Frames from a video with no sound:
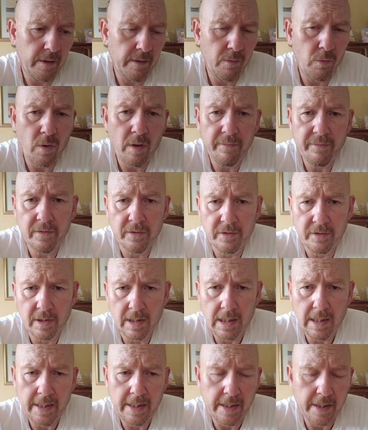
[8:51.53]
wife does the
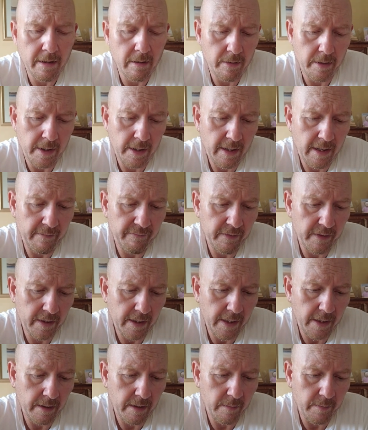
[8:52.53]
cleaning on it every
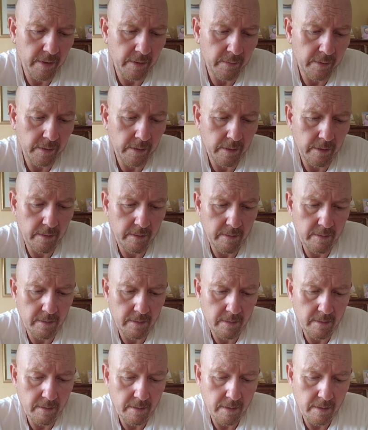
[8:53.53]
day at the moment,
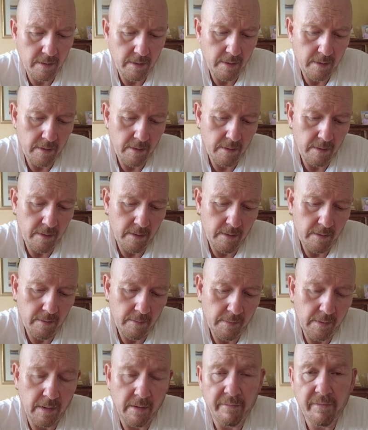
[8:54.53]

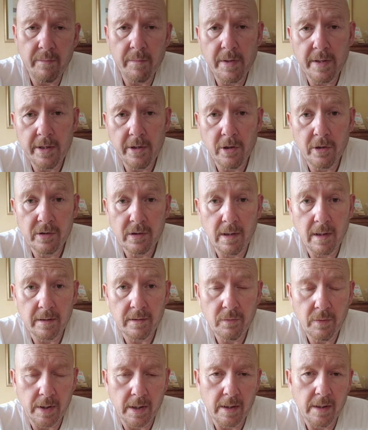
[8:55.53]
apart from the nurse
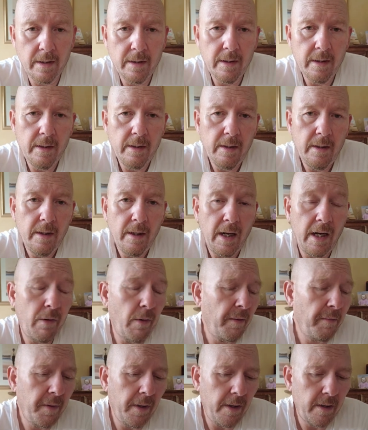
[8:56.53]
last week. Anyway,
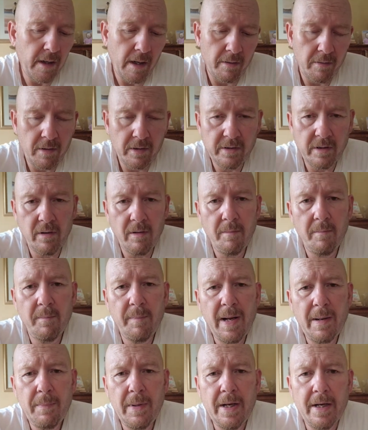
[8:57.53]
I'm going to go because I'm
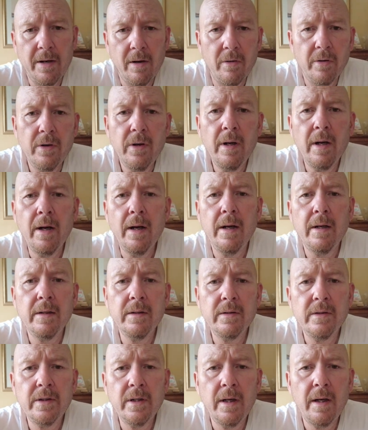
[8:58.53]
babbling on,
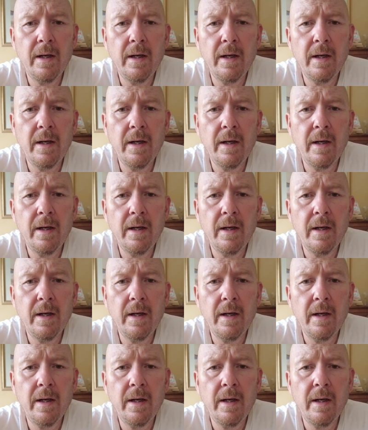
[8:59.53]
and